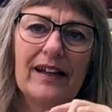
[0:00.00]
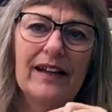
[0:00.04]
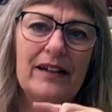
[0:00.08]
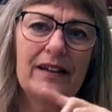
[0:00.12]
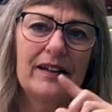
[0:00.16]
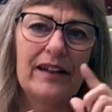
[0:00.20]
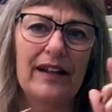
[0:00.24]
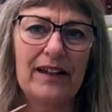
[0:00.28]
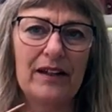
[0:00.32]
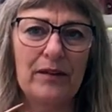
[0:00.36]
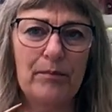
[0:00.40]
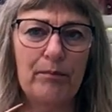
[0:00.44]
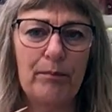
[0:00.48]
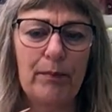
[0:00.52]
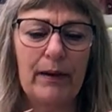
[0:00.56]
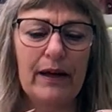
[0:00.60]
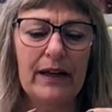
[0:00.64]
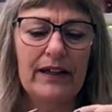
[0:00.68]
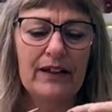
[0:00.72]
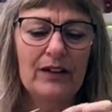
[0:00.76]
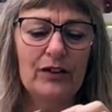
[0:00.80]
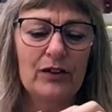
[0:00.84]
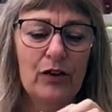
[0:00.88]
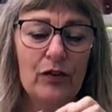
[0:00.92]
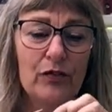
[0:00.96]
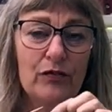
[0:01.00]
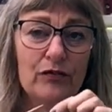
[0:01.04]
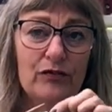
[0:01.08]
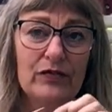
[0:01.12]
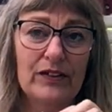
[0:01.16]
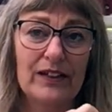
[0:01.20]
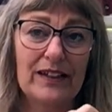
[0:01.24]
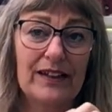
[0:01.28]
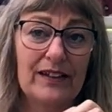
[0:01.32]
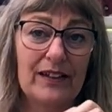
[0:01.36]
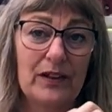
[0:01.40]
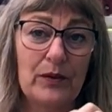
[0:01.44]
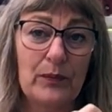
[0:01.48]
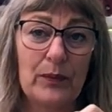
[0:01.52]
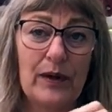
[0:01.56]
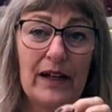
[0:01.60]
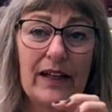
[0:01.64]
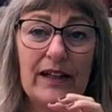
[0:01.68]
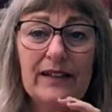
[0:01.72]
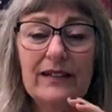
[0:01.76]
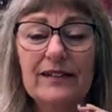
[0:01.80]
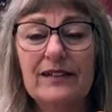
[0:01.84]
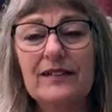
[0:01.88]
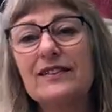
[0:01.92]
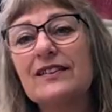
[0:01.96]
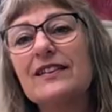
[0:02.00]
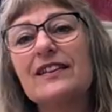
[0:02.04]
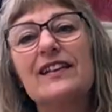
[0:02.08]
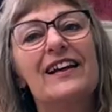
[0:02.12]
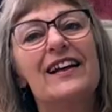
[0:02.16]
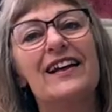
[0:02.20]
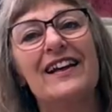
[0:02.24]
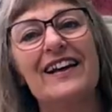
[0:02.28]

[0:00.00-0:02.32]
and then bind off in the white,